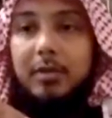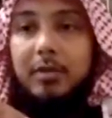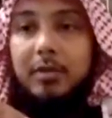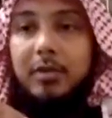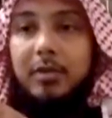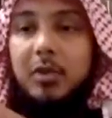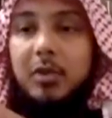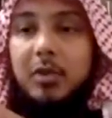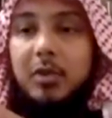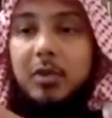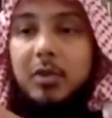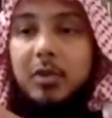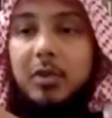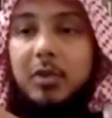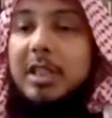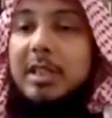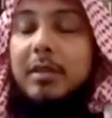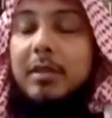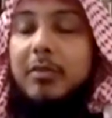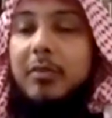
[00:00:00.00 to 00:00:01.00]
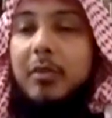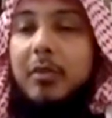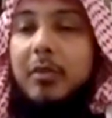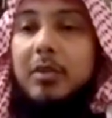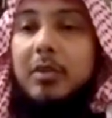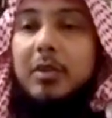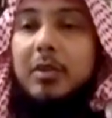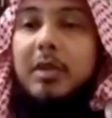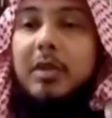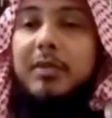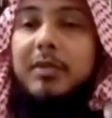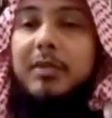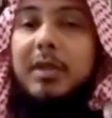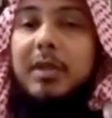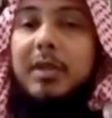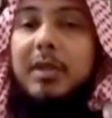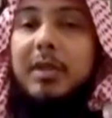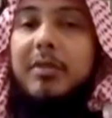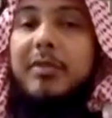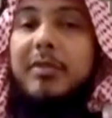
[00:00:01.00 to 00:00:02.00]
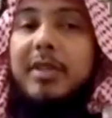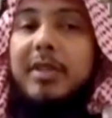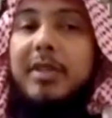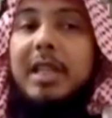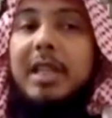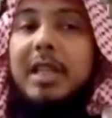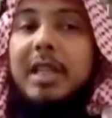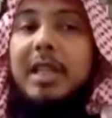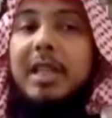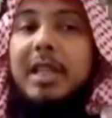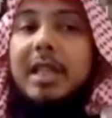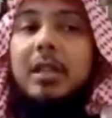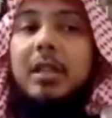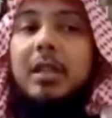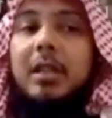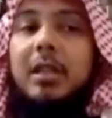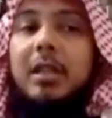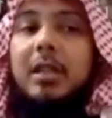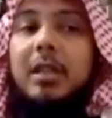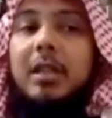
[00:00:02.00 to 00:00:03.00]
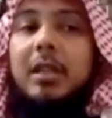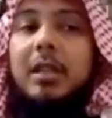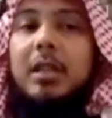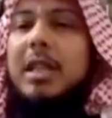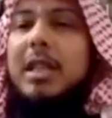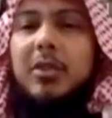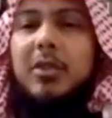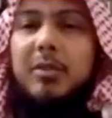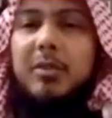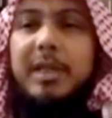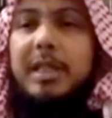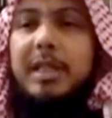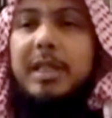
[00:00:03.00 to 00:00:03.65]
So this was if they're feeling any kind of pain,